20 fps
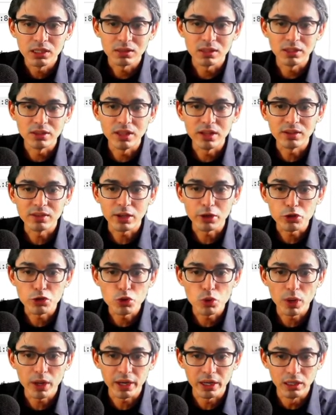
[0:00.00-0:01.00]
that there is a
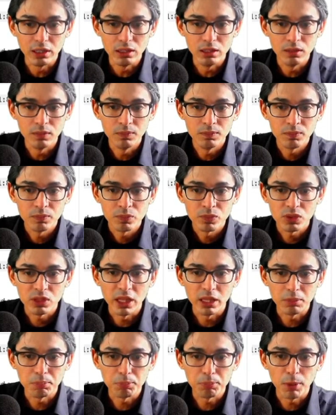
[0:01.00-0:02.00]
URL
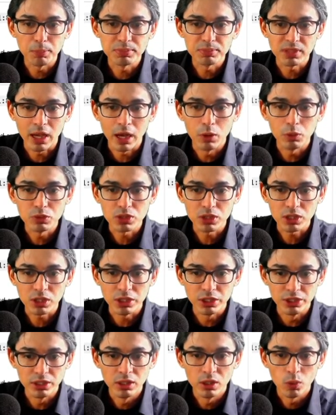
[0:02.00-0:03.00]
that pops out
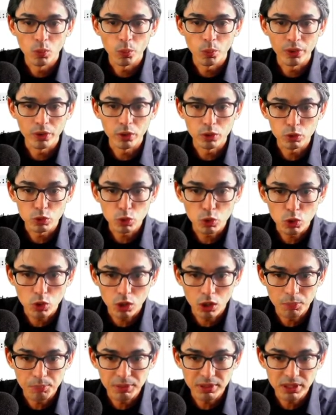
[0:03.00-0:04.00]
here. We're going to
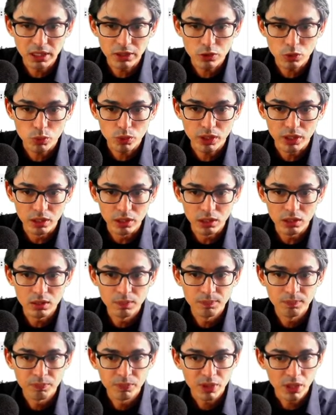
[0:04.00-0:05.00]
copy that URL
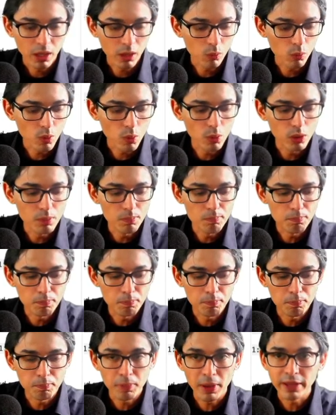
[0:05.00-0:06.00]
and we will
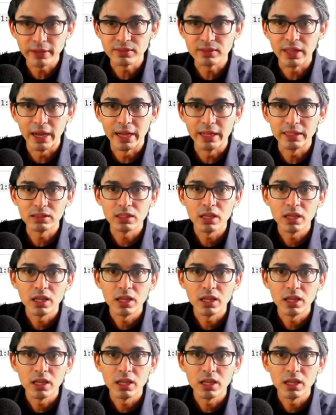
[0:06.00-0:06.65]
paste that